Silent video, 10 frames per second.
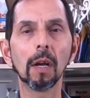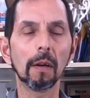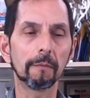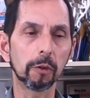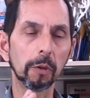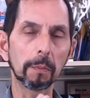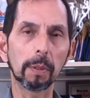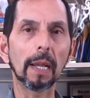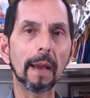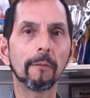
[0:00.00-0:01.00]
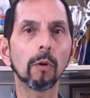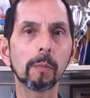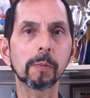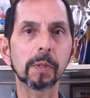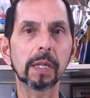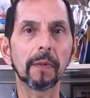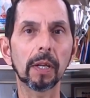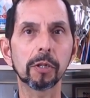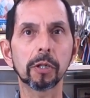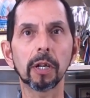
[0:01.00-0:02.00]
of doing platform-specific
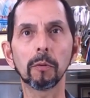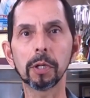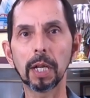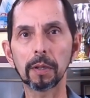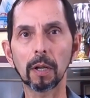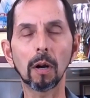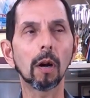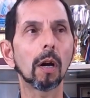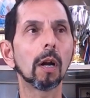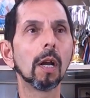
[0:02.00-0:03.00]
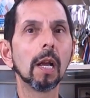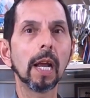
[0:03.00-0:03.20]
engineering, where you get the car